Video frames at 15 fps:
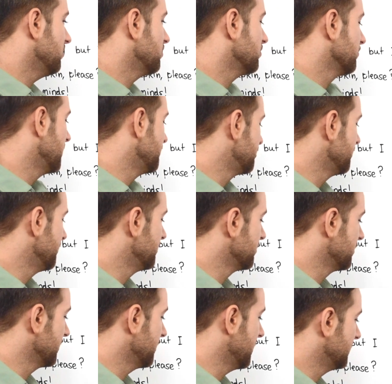to Russia
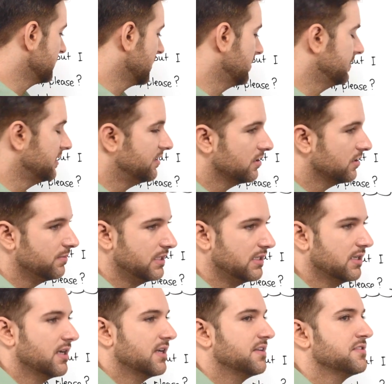during that time of year
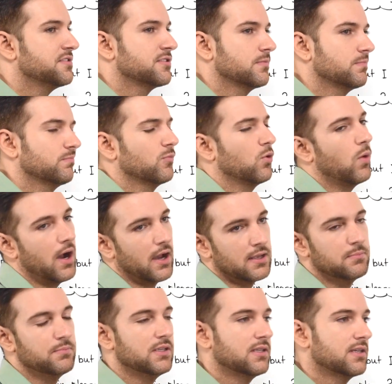because,
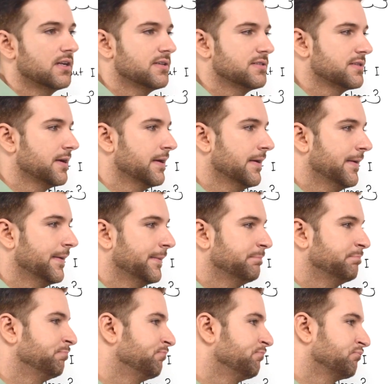why? Because
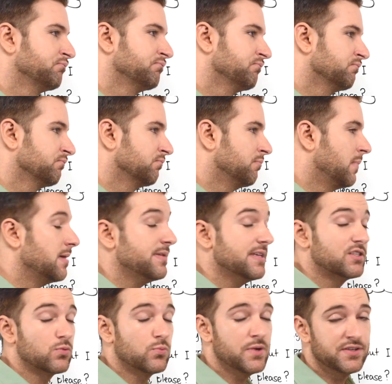maybe
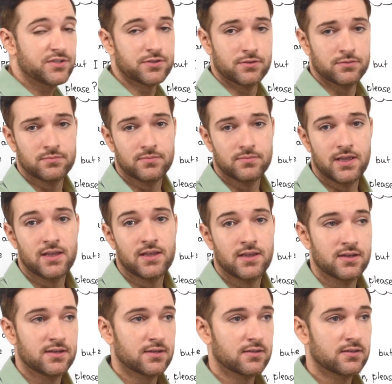it's winter
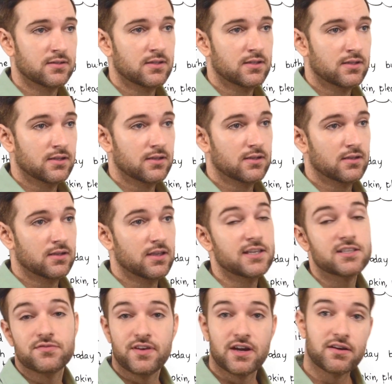and
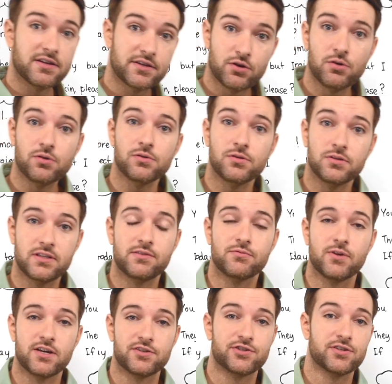it's very cold in
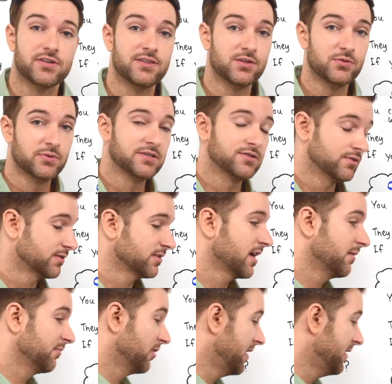Russia in the winter
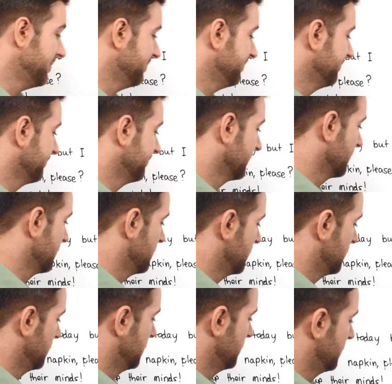time, right?
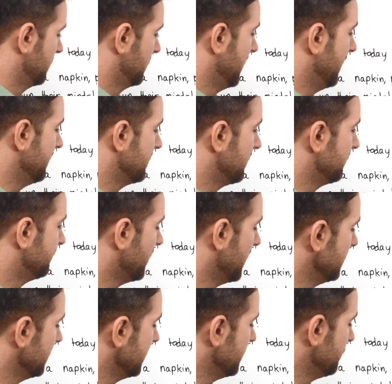And then
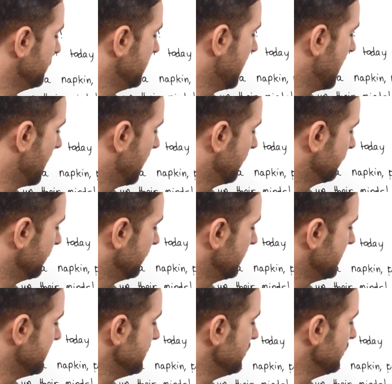finally we have,
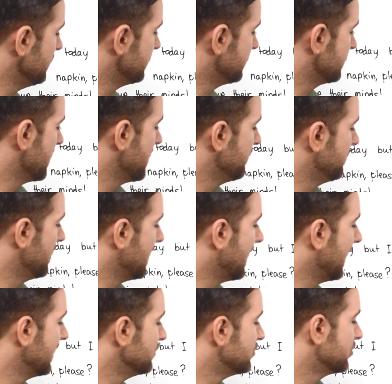he said that
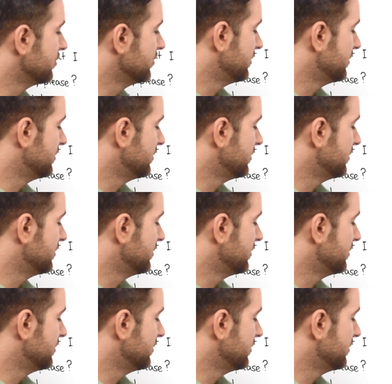I should